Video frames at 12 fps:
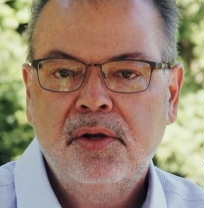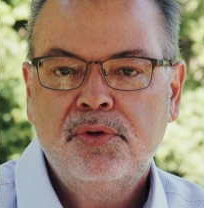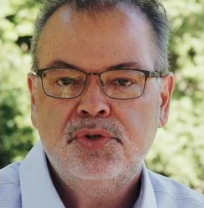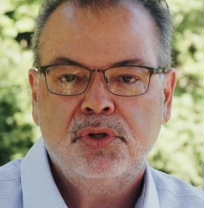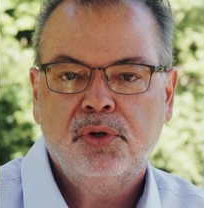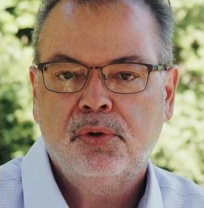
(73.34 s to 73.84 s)

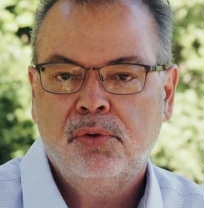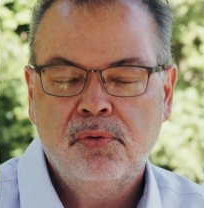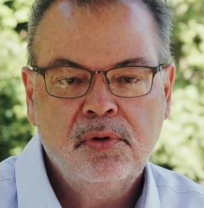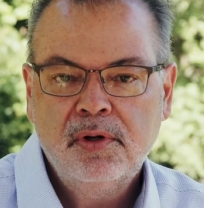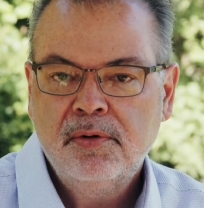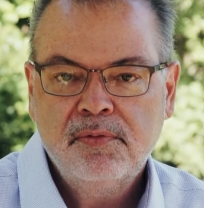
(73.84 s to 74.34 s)

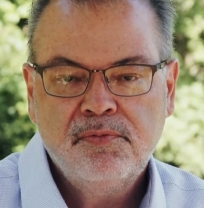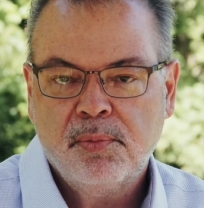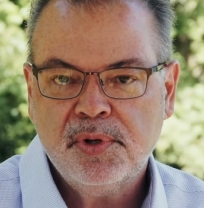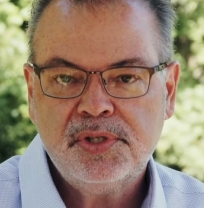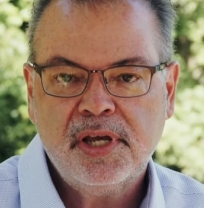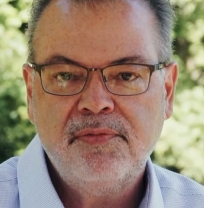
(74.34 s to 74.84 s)

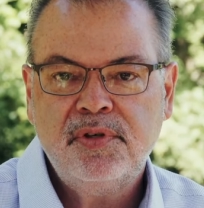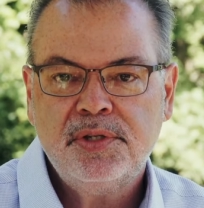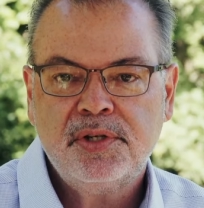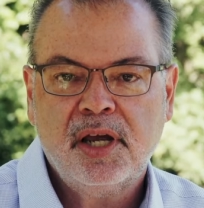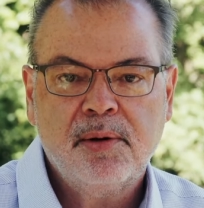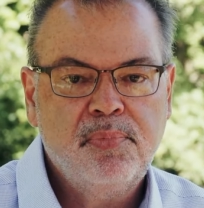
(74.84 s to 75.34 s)
from a safety
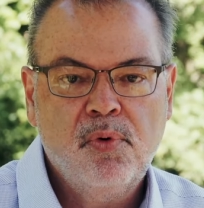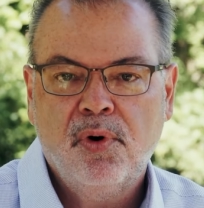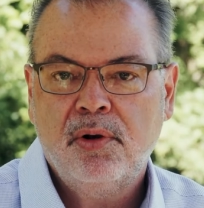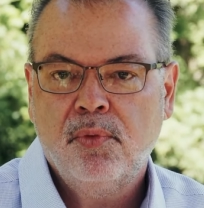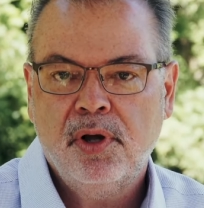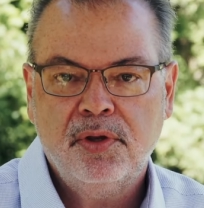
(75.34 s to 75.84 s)

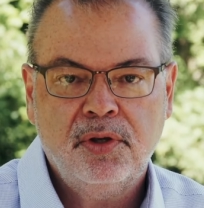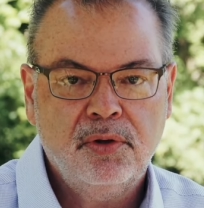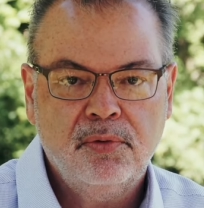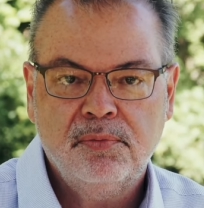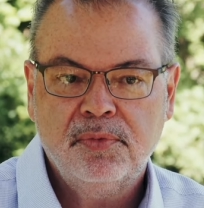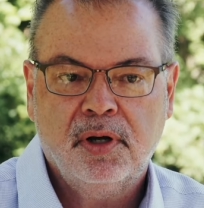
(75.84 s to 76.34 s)
standpoint, whether
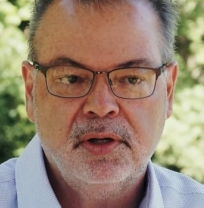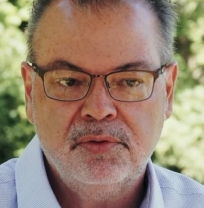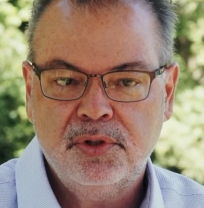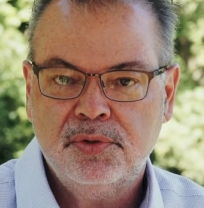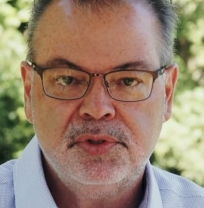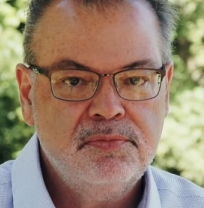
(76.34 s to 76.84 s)
you
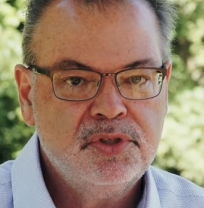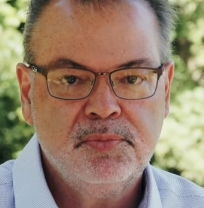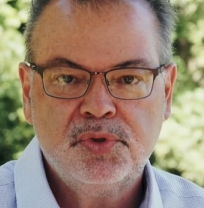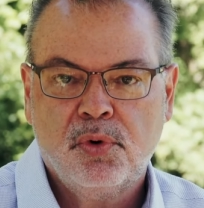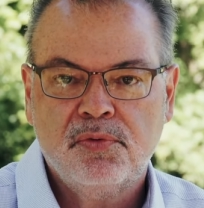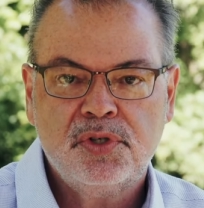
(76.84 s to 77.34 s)
do some
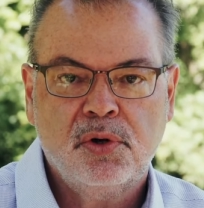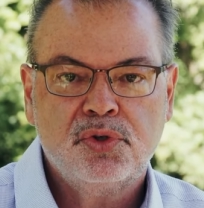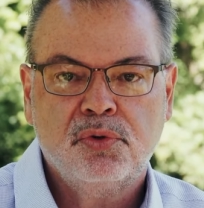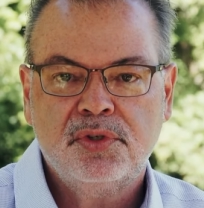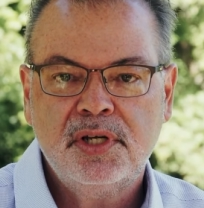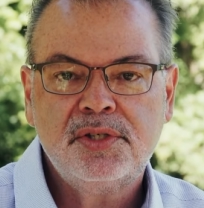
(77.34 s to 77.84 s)
sort of
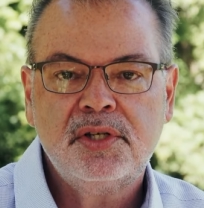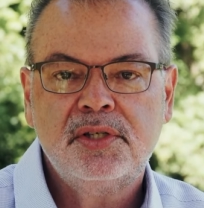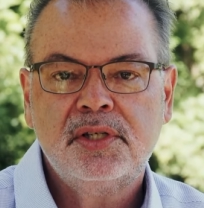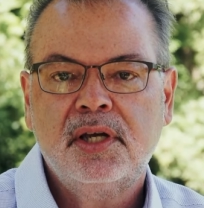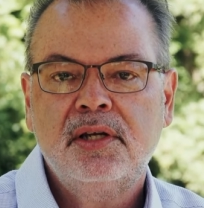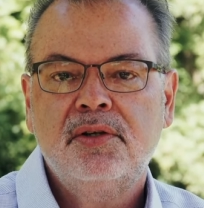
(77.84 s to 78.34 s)
social
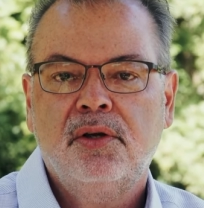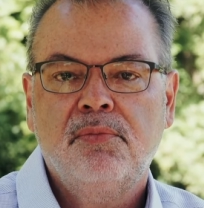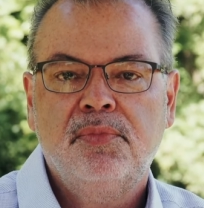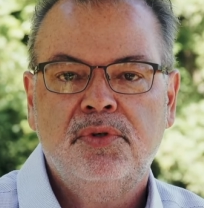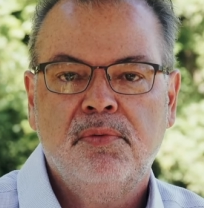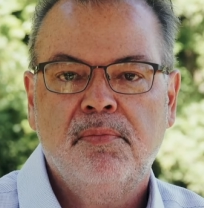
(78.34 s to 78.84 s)
distancing, do
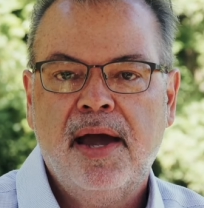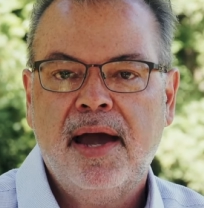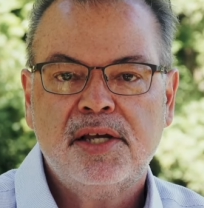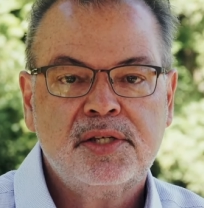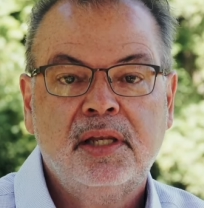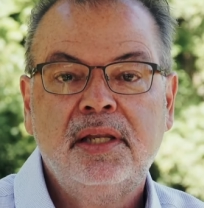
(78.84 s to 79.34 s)
you do
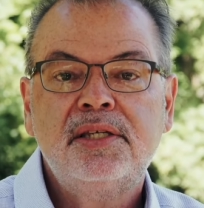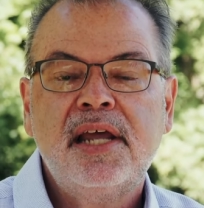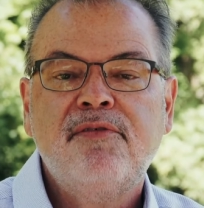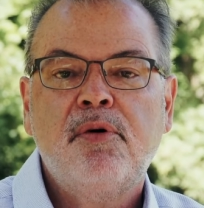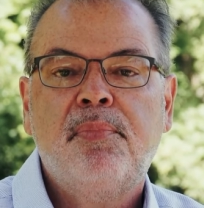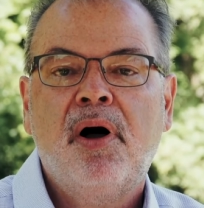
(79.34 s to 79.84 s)
masks? At least
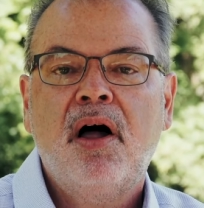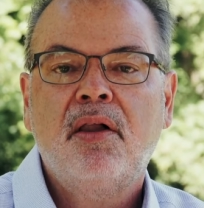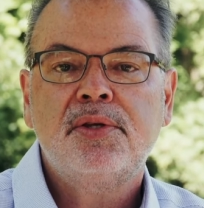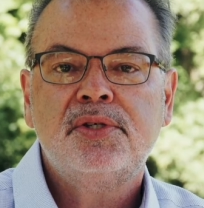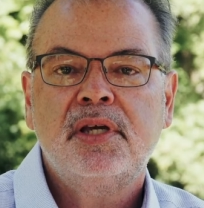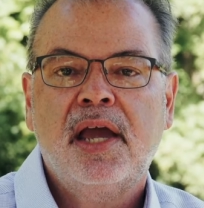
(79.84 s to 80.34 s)
have a
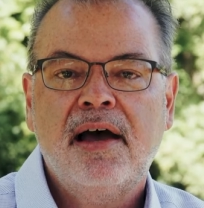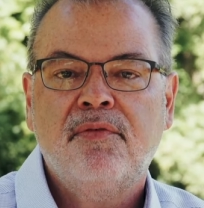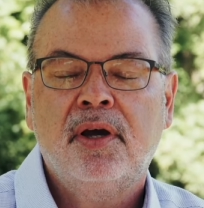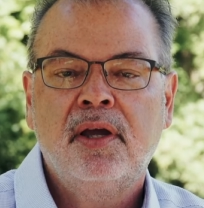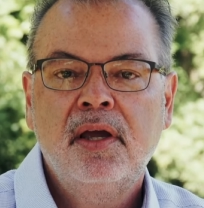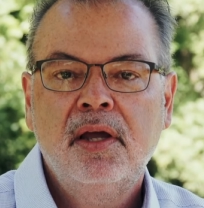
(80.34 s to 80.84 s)
policy, have
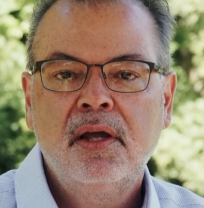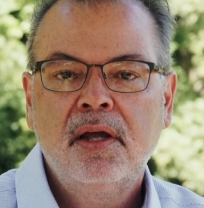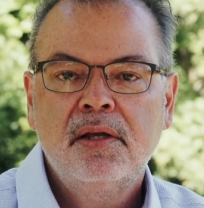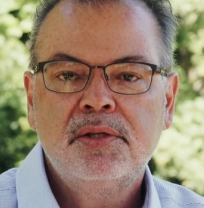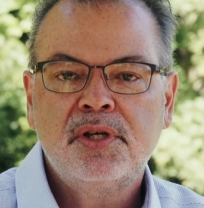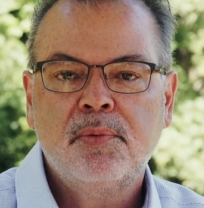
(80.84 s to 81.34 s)

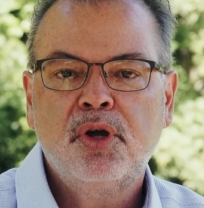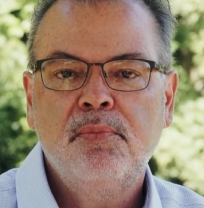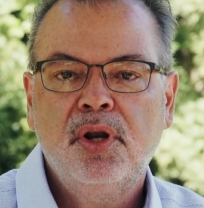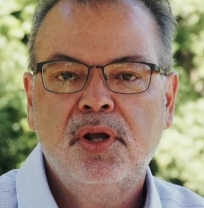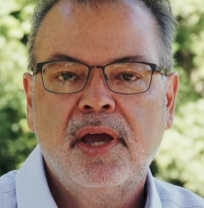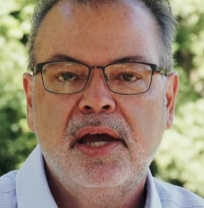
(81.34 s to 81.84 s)
some
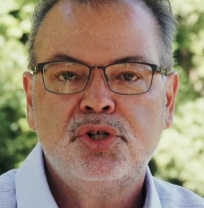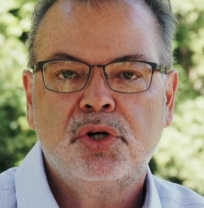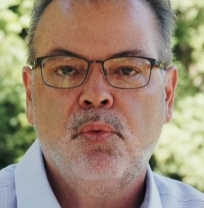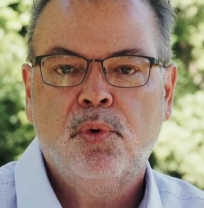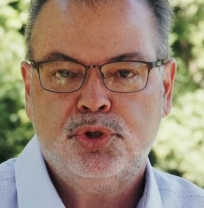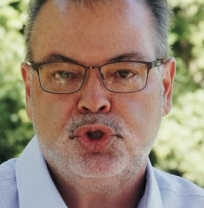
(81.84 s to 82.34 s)

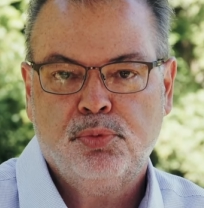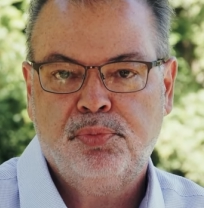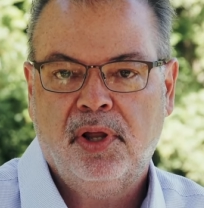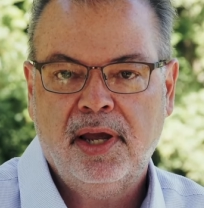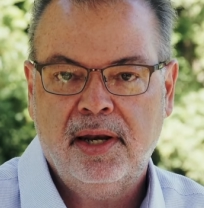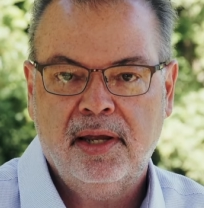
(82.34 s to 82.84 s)
communication on what your
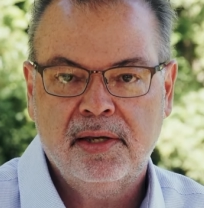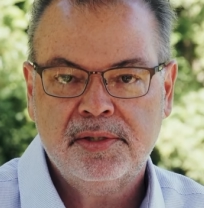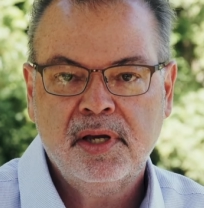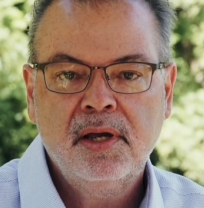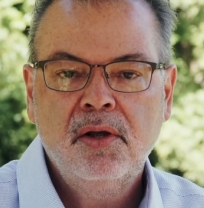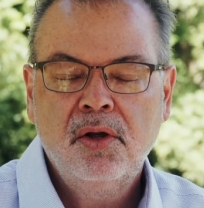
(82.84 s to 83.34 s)
plan
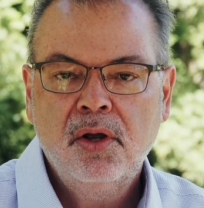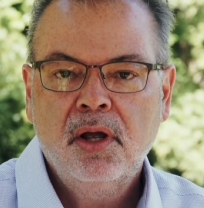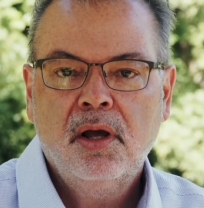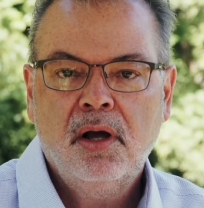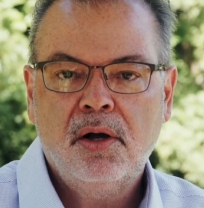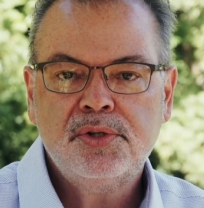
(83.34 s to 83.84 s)
is.
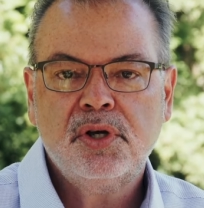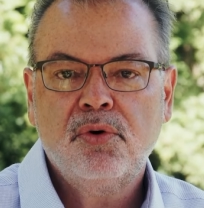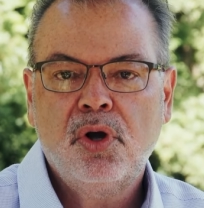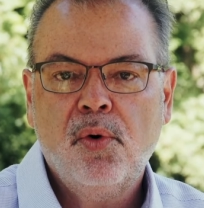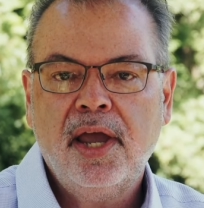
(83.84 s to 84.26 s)
Also, go